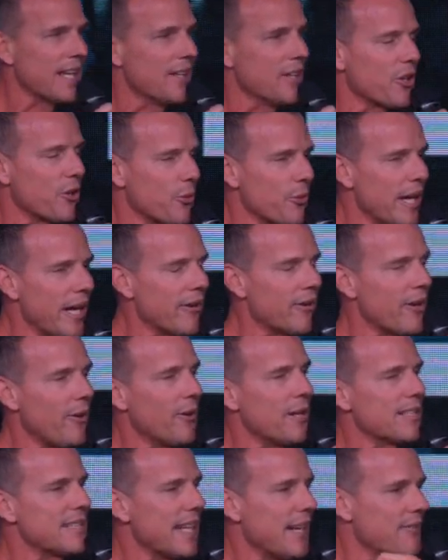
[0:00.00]
and the creator
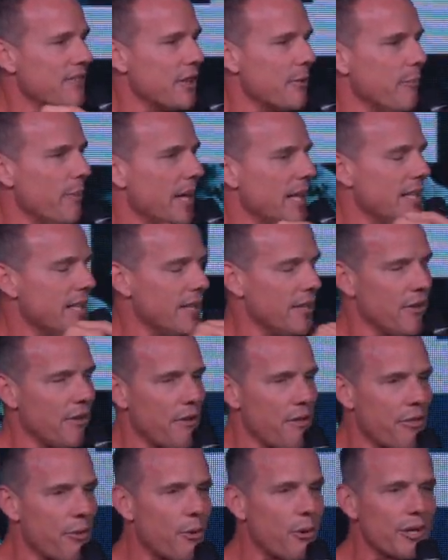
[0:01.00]
always have dominion and
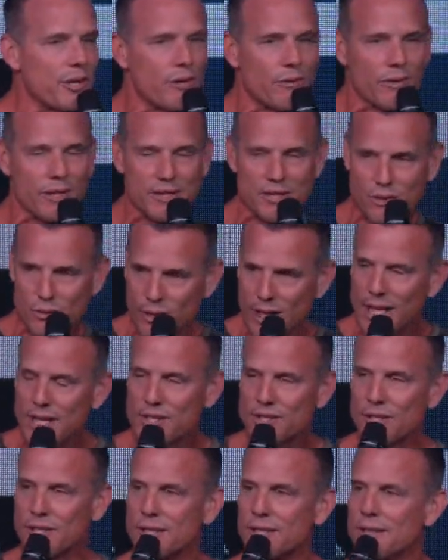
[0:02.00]
authority over his
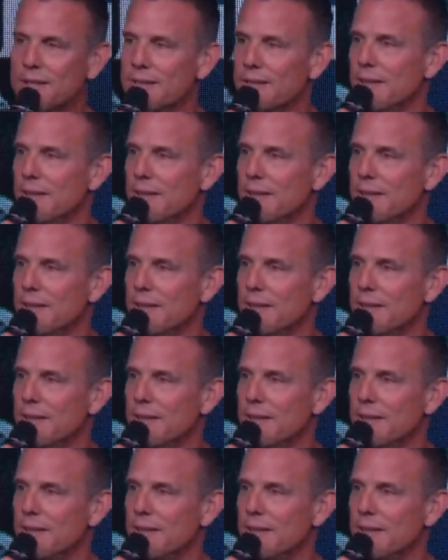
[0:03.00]
creation.